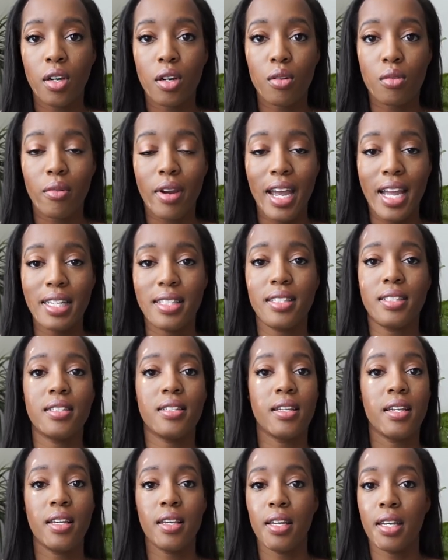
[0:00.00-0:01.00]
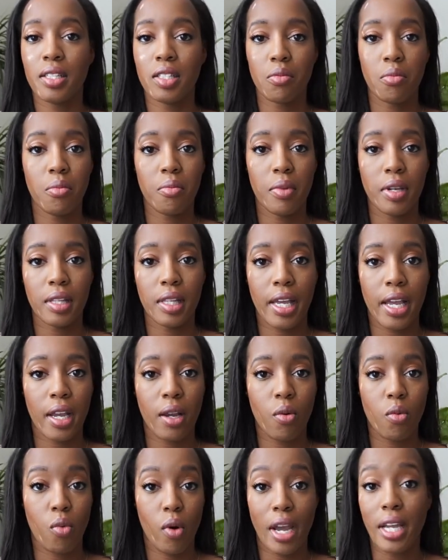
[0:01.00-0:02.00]
reds, someone may
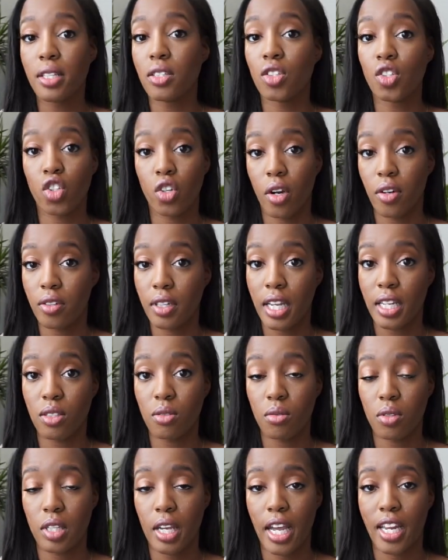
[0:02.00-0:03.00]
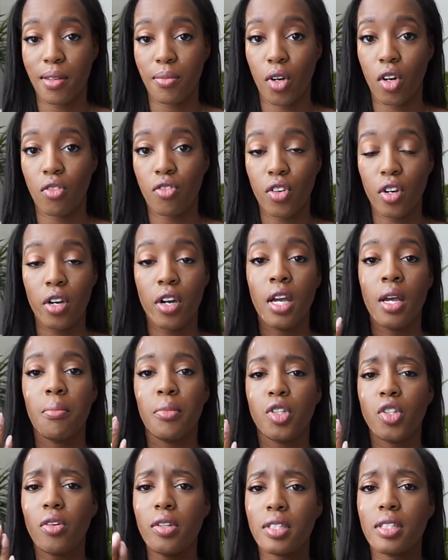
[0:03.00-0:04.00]
like whites, and Chardonnays will tide them over.
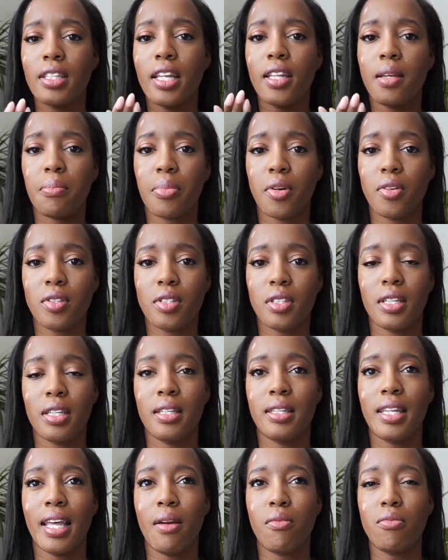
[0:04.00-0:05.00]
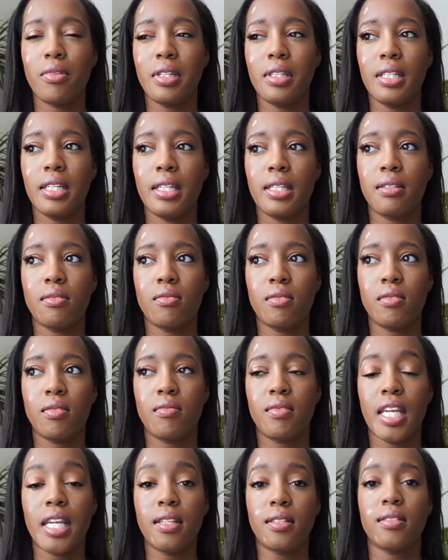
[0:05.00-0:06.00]
But you're always gonna have that person that really
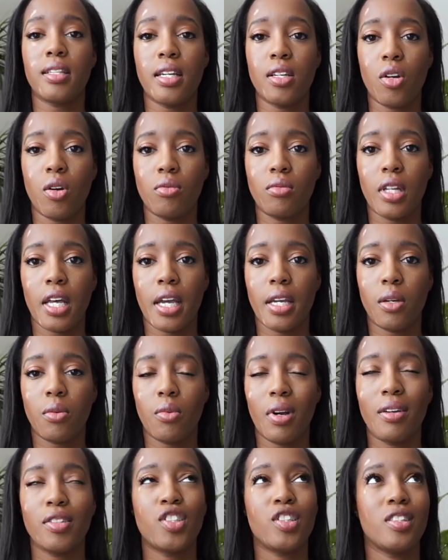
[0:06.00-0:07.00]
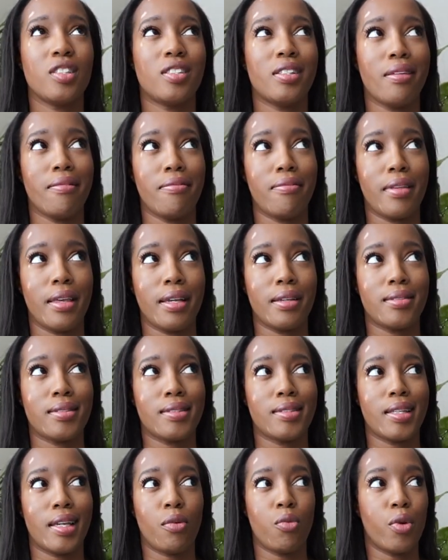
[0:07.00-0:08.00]
thinks they don't like, I shouldn't say thinks,
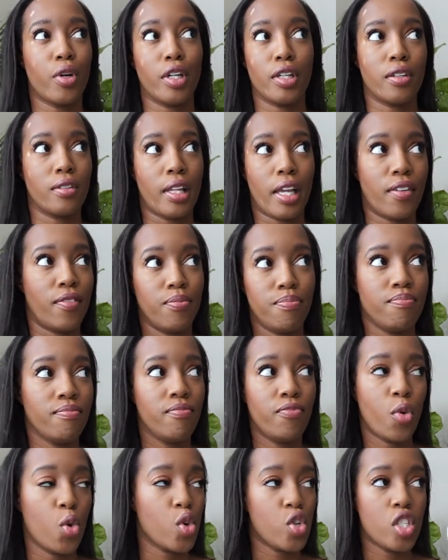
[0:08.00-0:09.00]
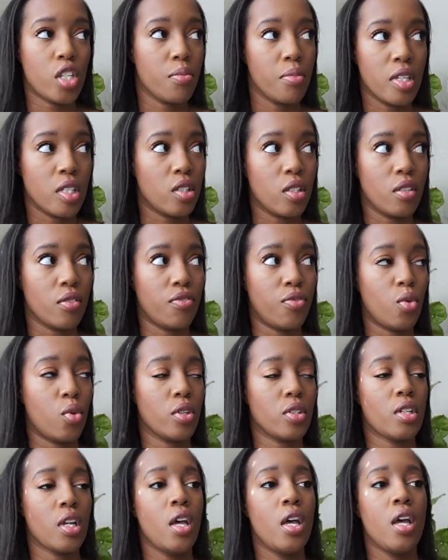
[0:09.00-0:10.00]
it's like we're gonna like force them into the
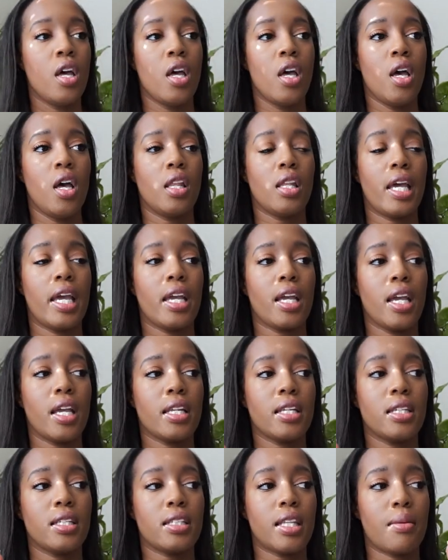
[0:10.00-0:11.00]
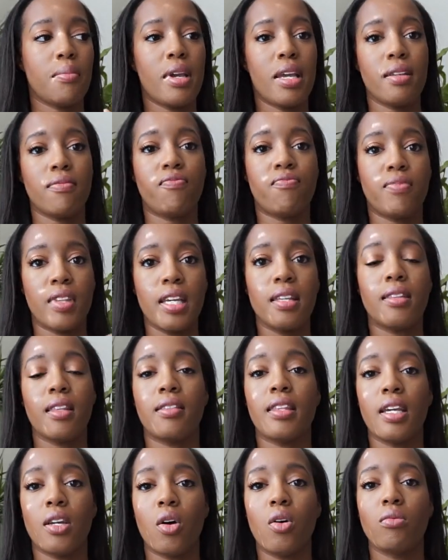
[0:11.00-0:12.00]
force. like, they may think
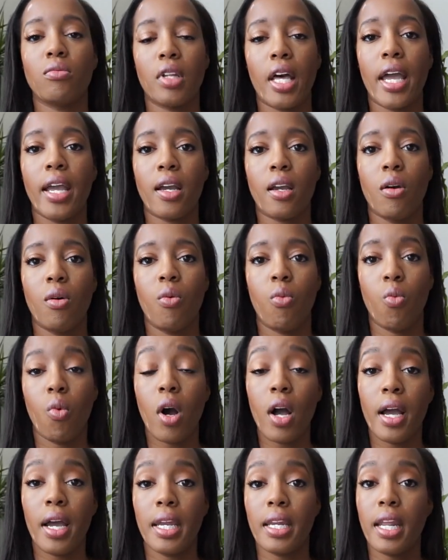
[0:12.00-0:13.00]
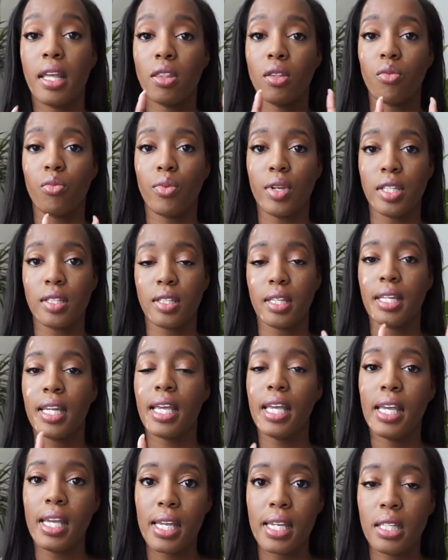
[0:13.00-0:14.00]
that they don't like wine, and the reason
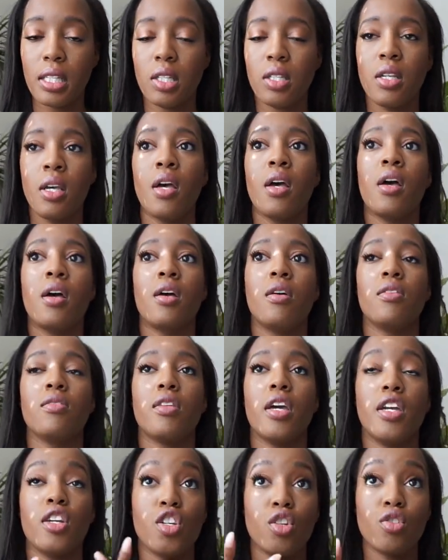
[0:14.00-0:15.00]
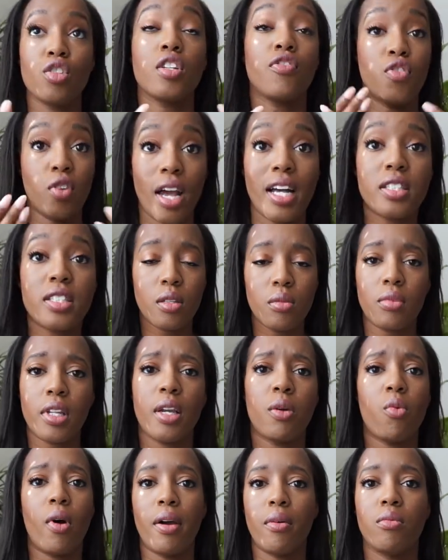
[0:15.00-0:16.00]
is they usually, if you them
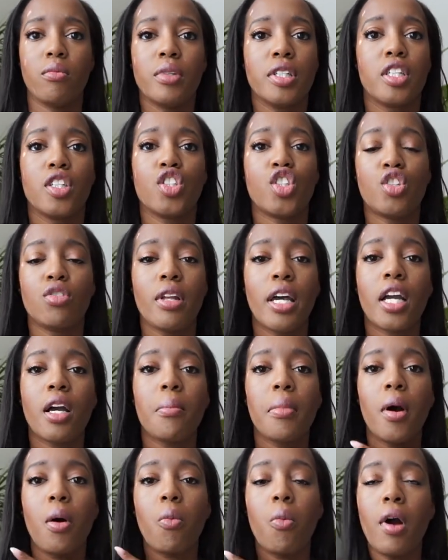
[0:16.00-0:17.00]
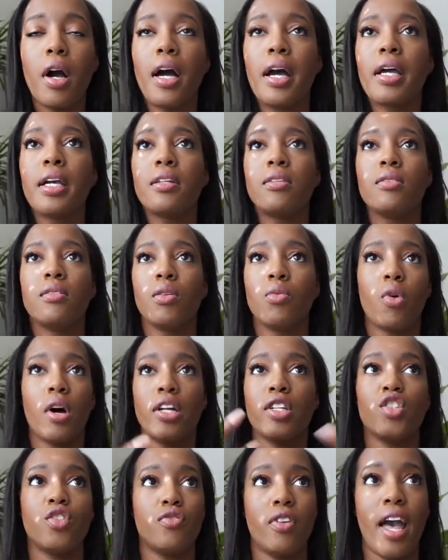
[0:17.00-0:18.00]
like, what didn't you like about wine, the
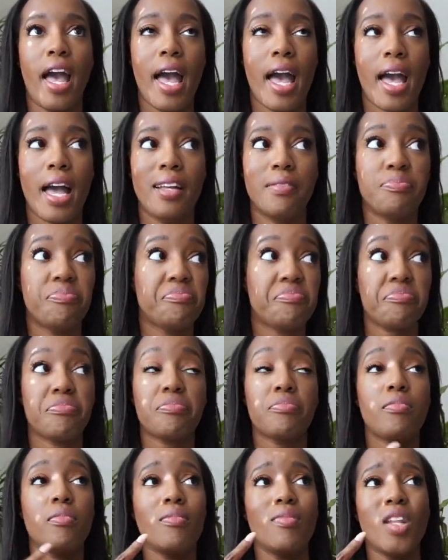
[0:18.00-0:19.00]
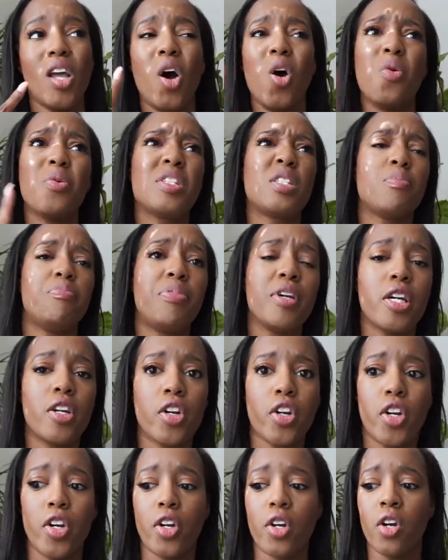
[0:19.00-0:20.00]
wines you've had, oh, it's
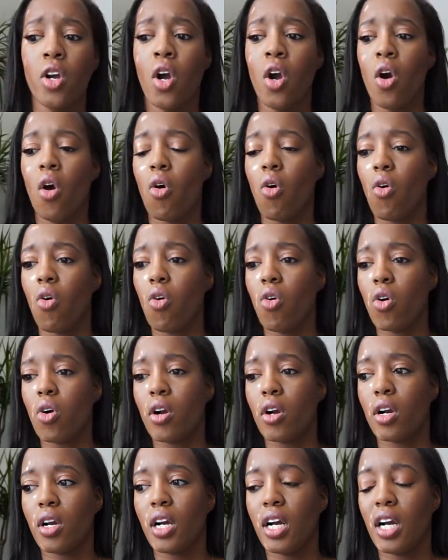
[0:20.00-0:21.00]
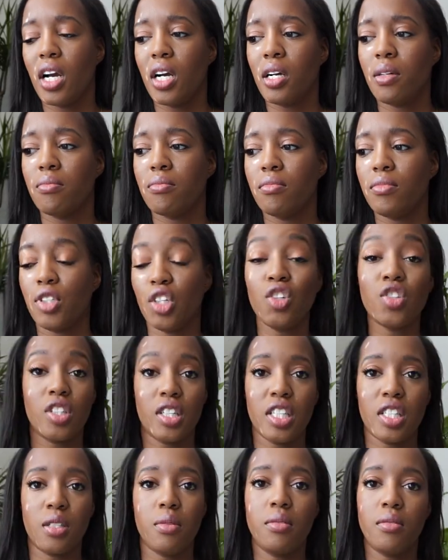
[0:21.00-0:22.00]
bitter, or
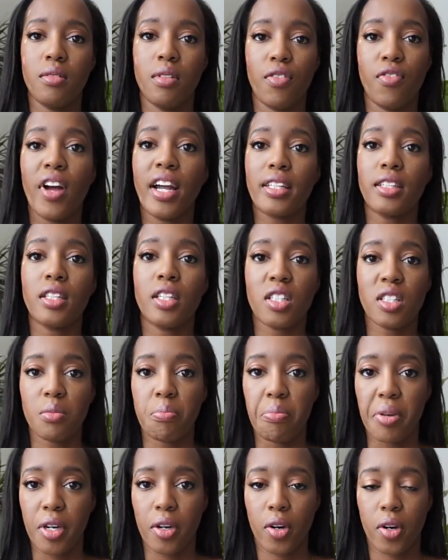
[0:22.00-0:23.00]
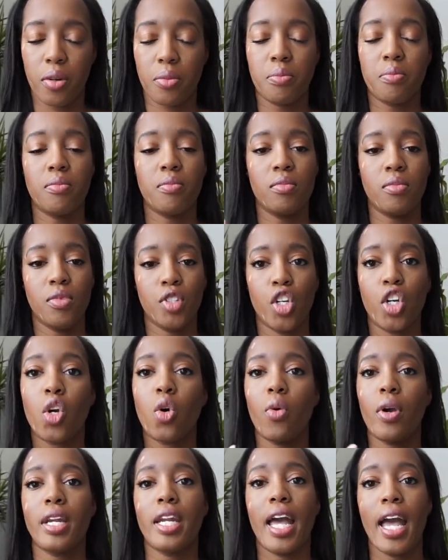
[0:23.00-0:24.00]
usually it's the fact that it's bitter. You're
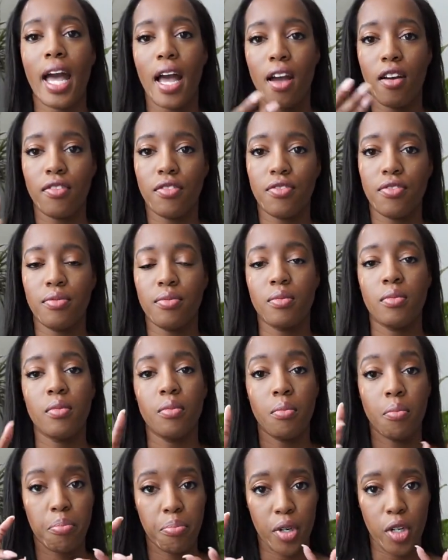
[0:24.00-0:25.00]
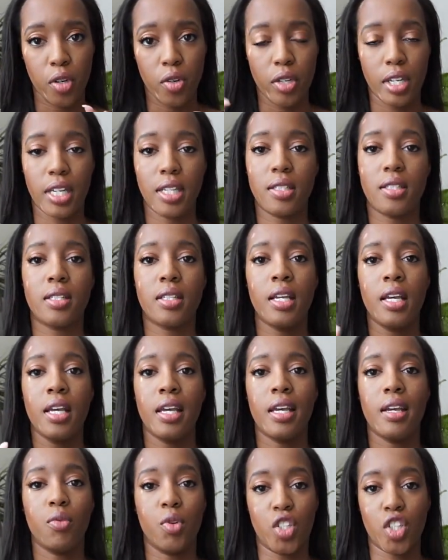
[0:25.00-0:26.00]
going to have bitterness,
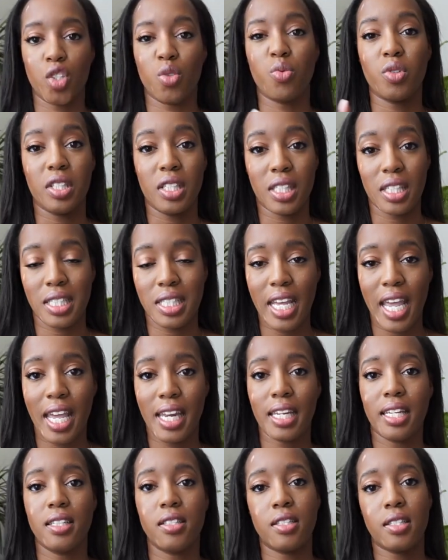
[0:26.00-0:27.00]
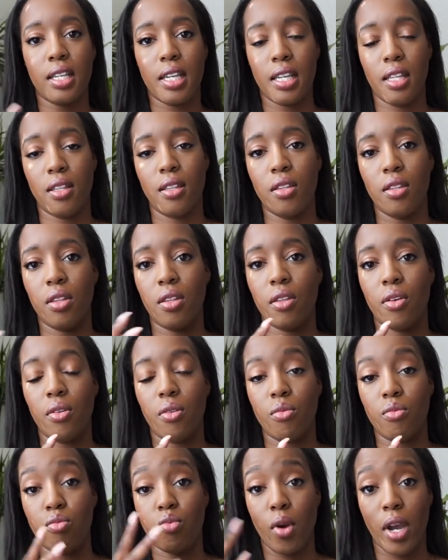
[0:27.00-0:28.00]
which is really the tannins in
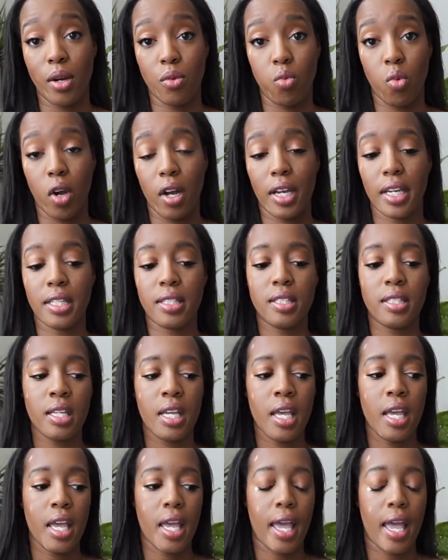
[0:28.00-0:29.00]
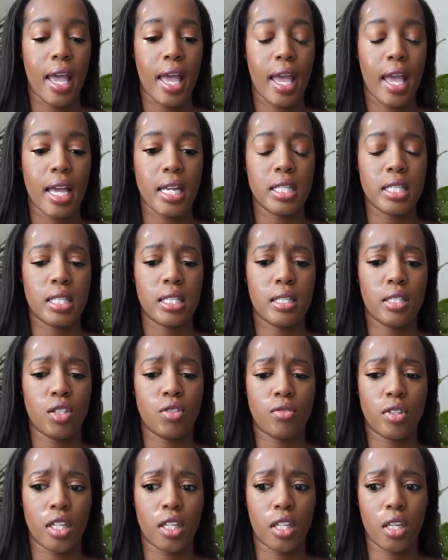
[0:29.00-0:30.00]
the red wines, and
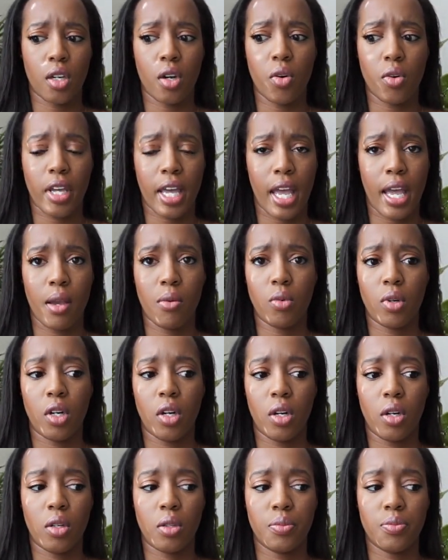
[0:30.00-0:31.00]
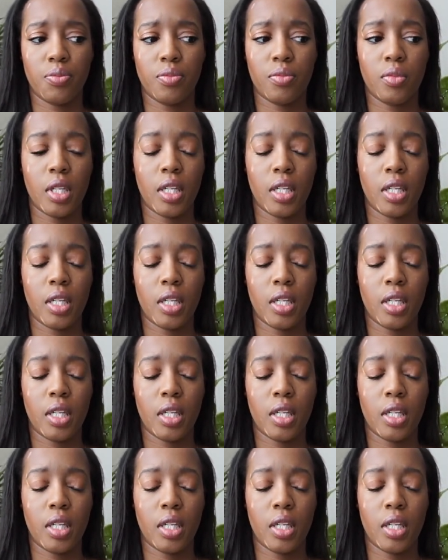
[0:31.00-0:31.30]
you're thinking, okay, well,